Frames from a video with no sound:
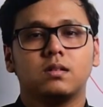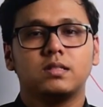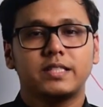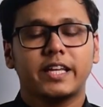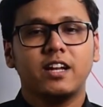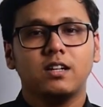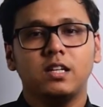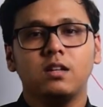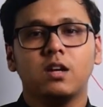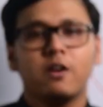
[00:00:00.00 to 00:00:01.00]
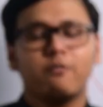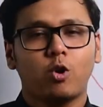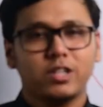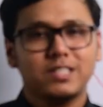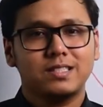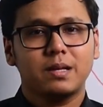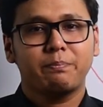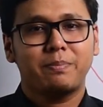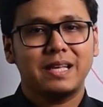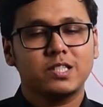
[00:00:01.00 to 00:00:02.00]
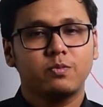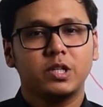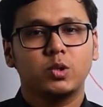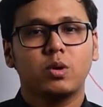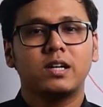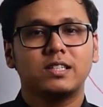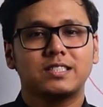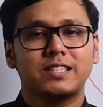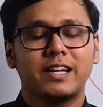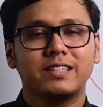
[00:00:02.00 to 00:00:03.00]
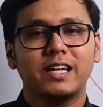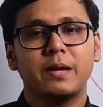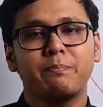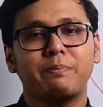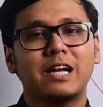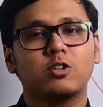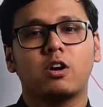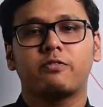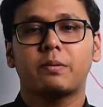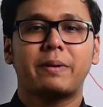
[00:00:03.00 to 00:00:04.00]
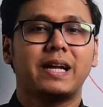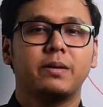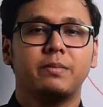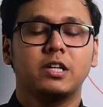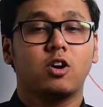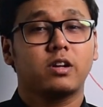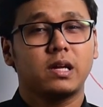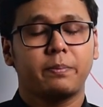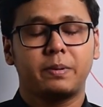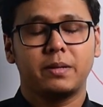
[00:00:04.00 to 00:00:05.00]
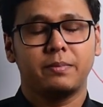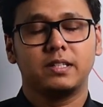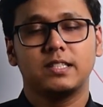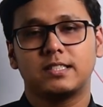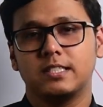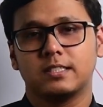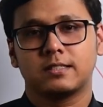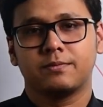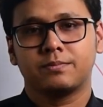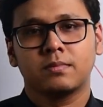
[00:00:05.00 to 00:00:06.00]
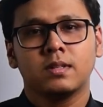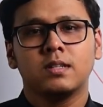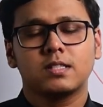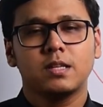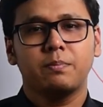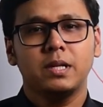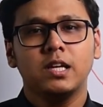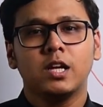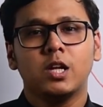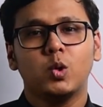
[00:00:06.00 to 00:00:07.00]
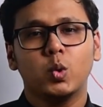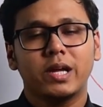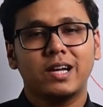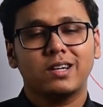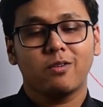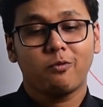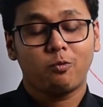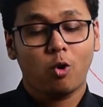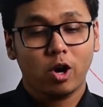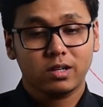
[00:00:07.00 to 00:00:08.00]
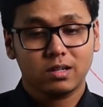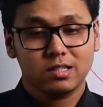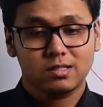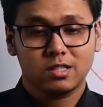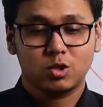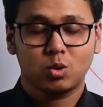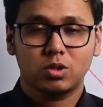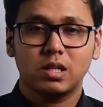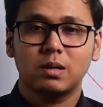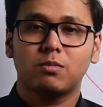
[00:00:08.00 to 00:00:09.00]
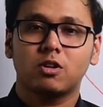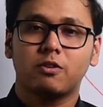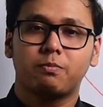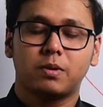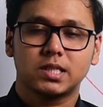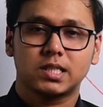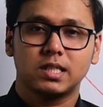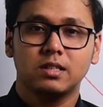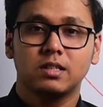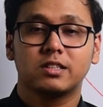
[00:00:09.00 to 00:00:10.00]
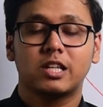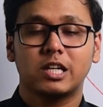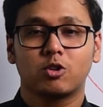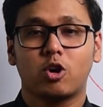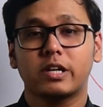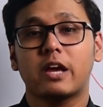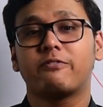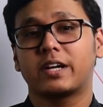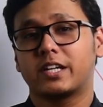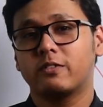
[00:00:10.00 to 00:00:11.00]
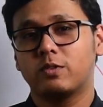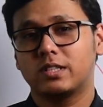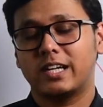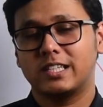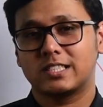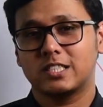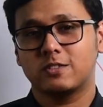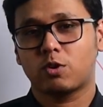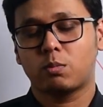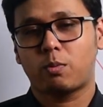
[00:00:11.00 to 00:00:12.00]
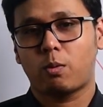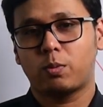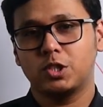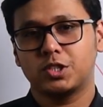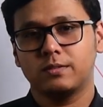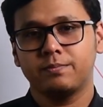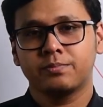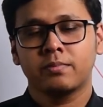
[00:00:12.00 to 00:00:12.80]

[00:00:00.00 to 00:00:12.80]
Secondly, what is the best way to understand the impact of a pandemic or an epidemic disease? Simply look at what is the total number of persons that got affected with that disease from a population,